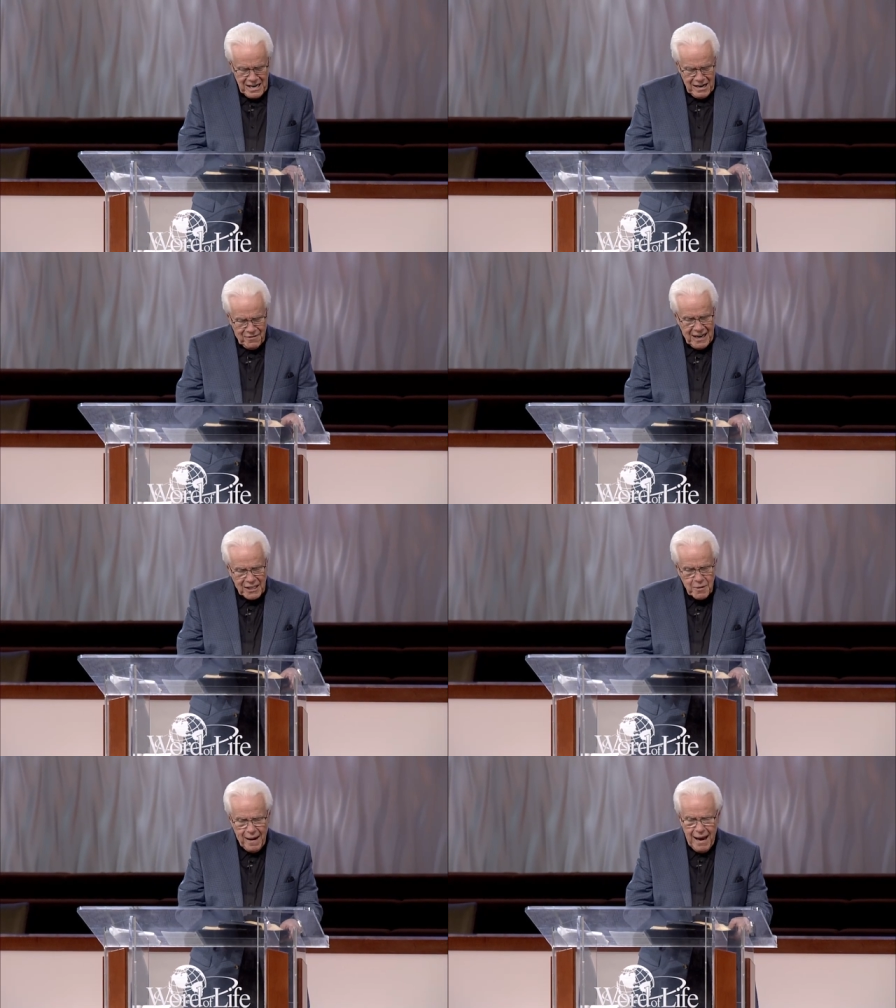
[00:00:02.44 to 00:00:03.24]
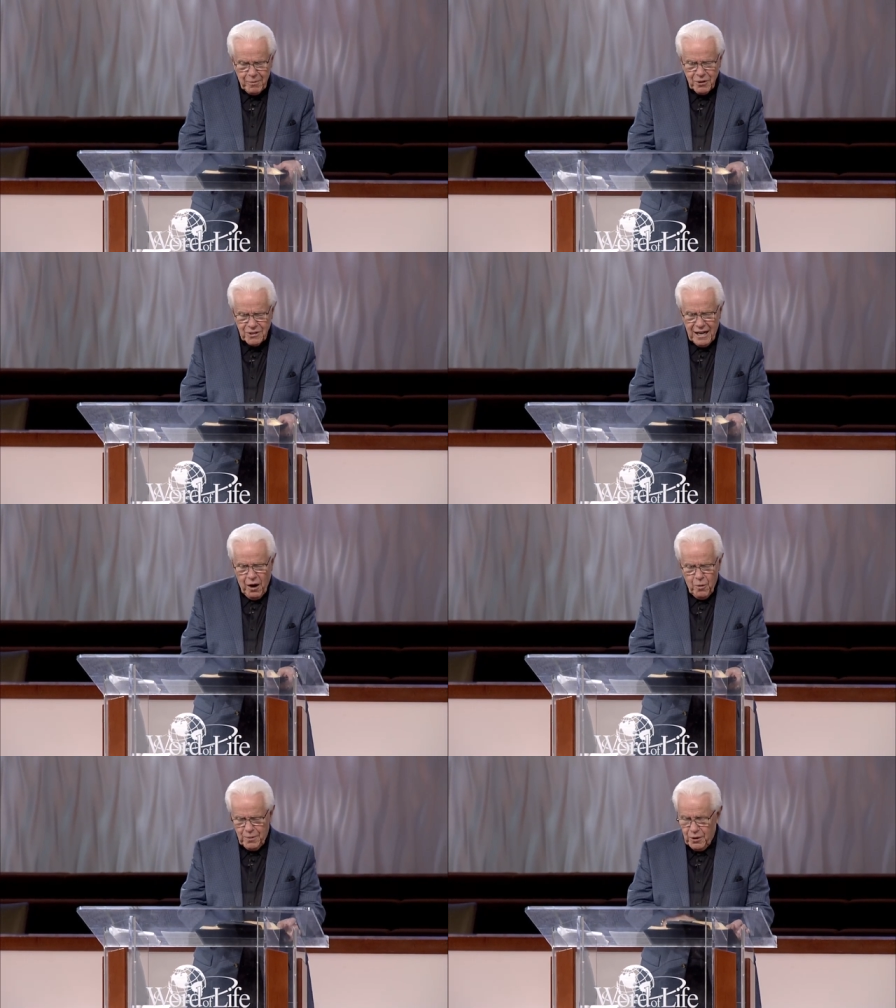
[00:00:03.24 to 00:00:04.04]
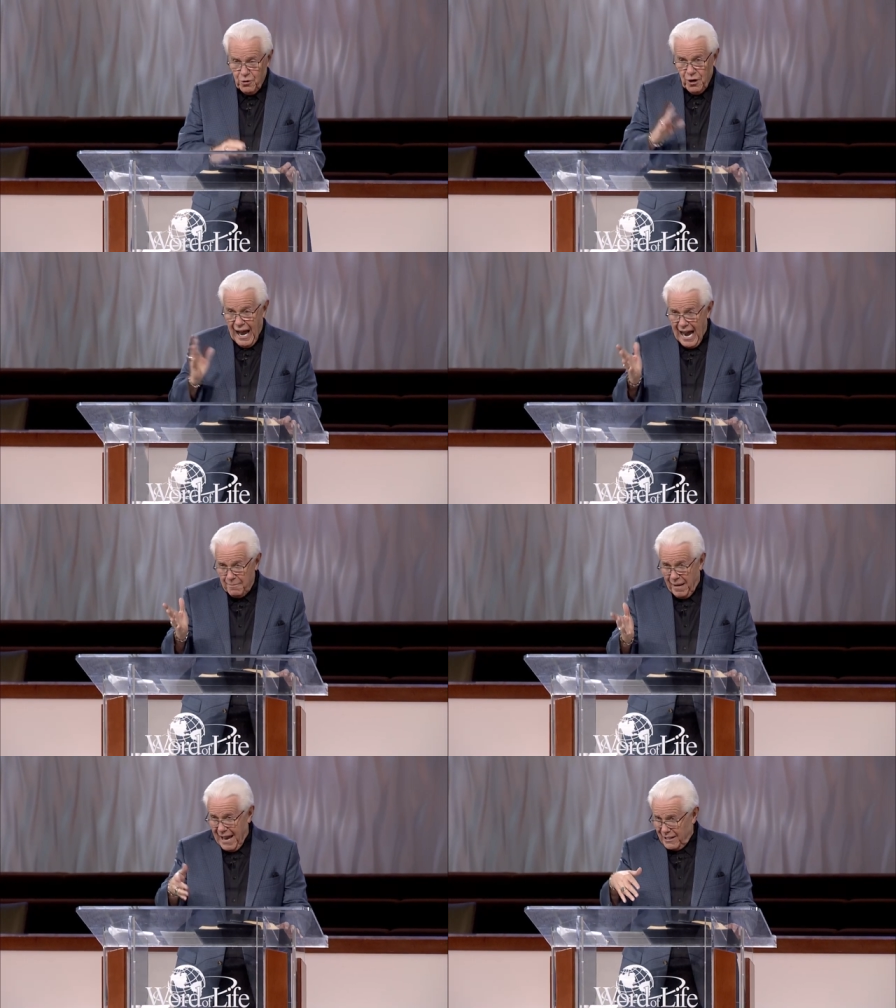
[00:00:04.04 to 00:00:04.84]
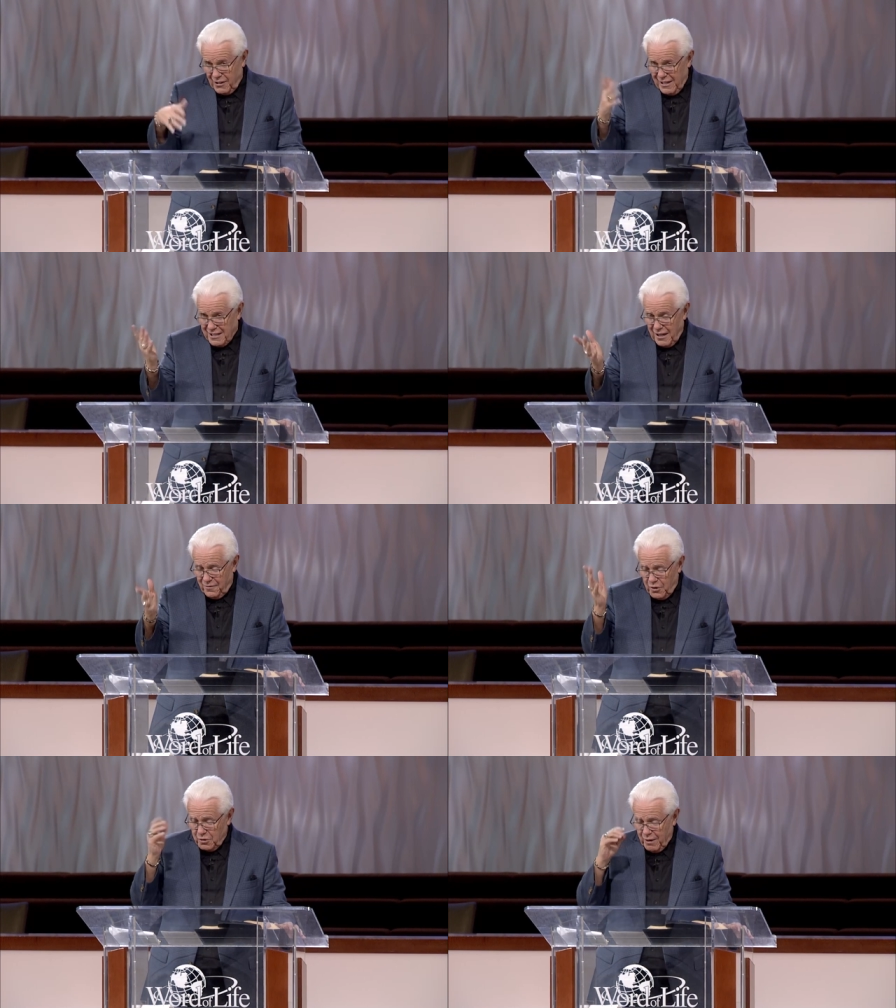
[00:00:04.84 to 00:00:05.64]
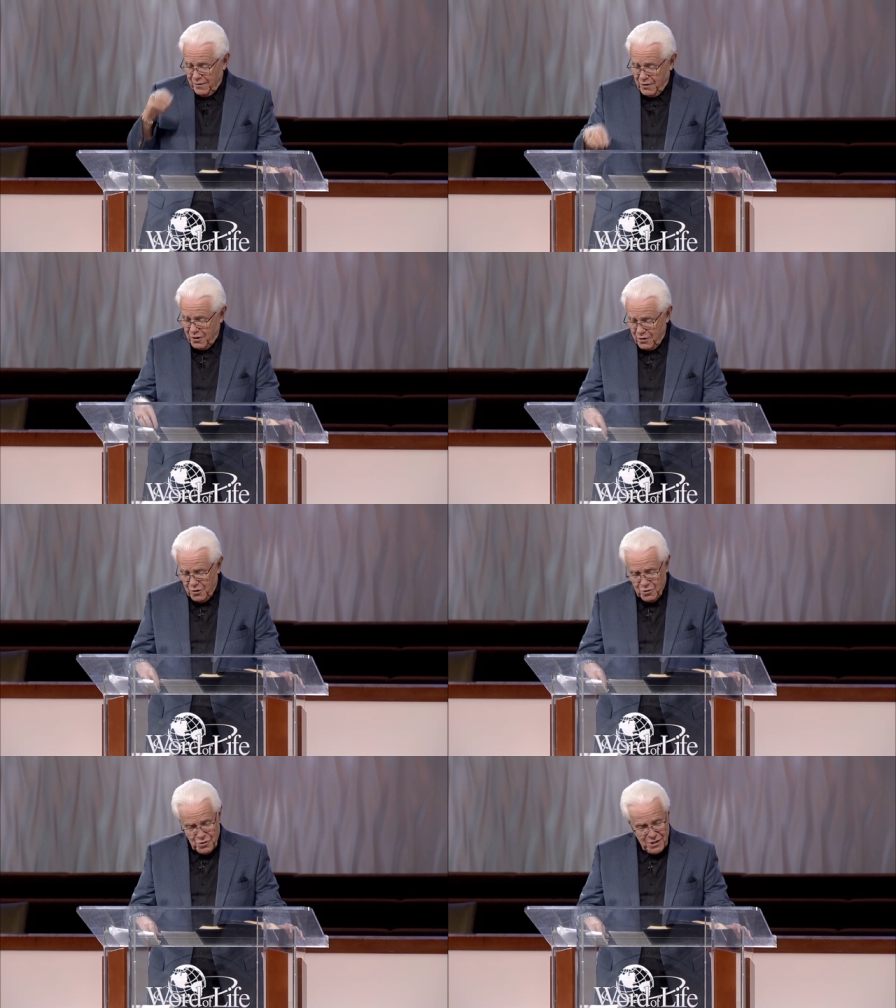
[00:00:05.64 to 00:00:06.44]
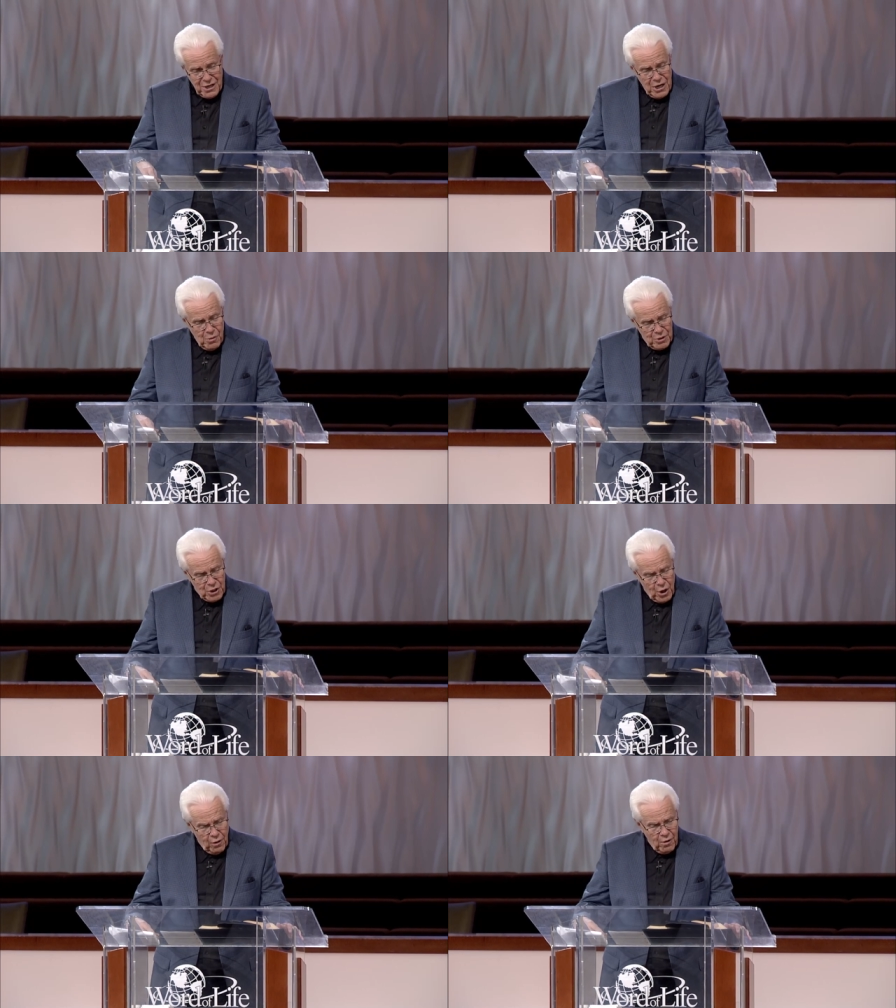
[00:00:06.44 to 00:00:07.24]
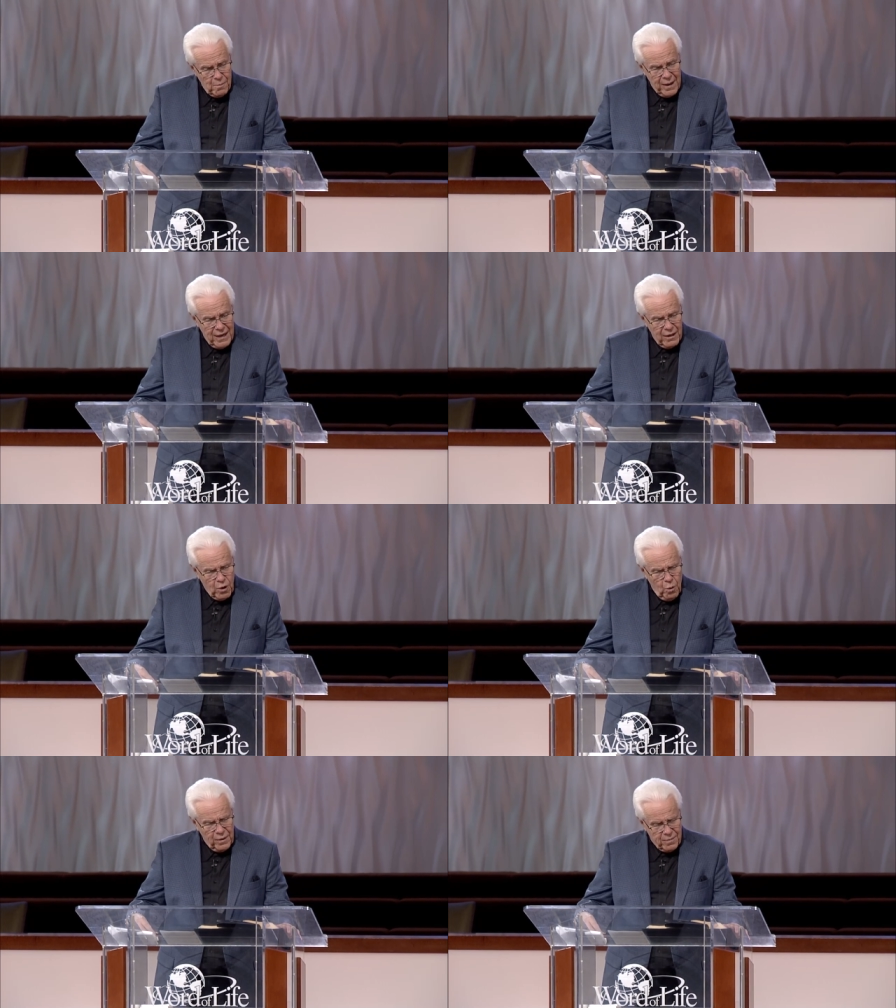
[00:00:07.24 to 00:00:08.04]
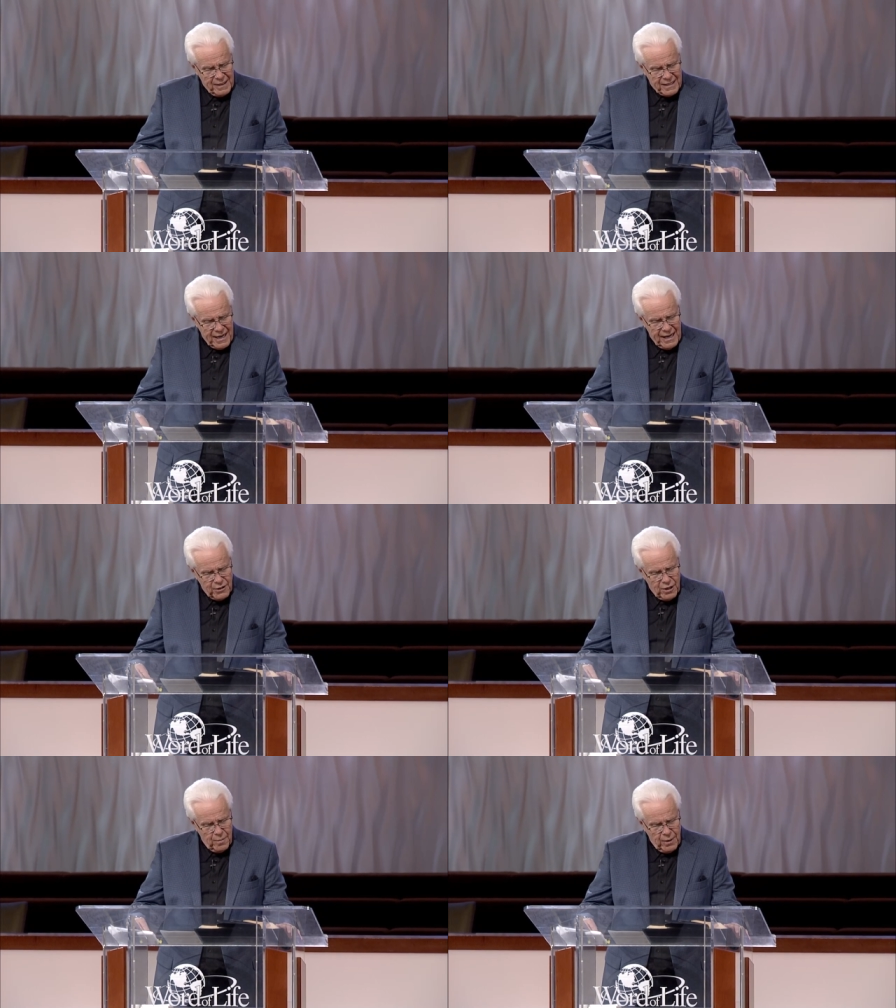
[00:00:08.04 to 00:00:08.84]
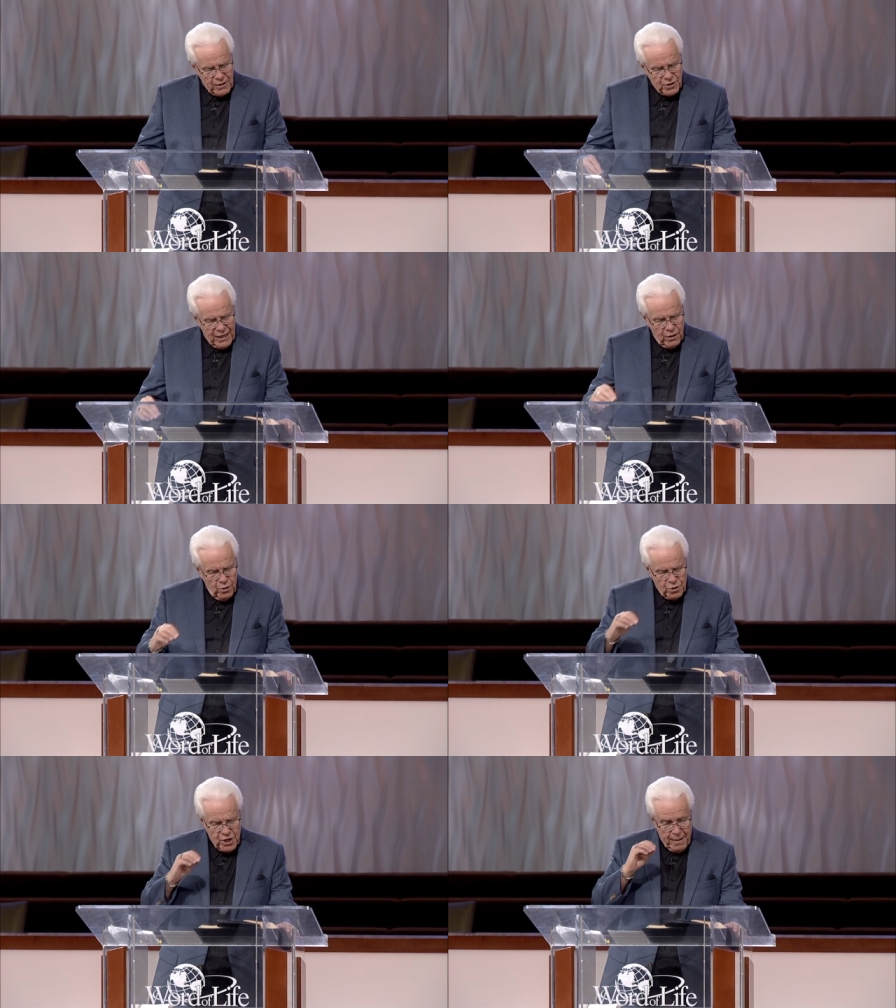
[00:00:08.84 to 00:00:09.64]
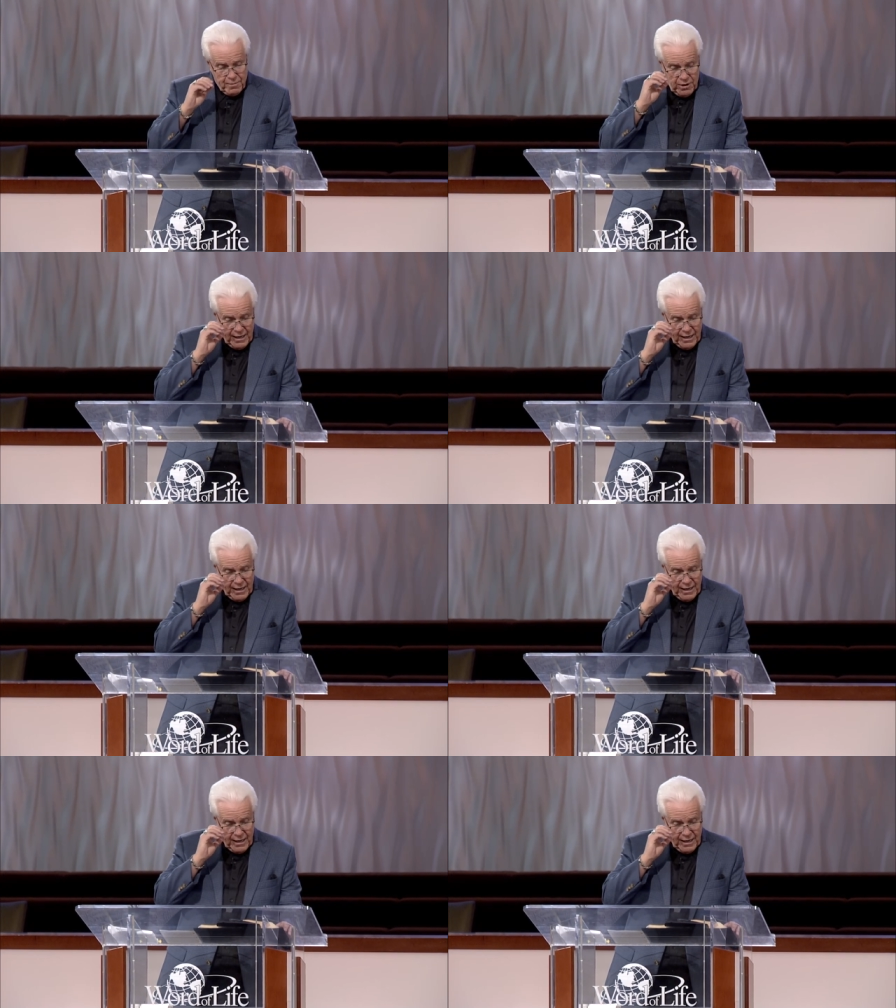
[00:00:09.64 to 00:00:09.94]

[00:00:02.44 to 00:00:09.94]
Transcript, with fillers: if you got your Bibles, and I hope you do, your iPads or your telephones, whatever you use, would you go, to me, go with me today to the book of St. Luke, chapter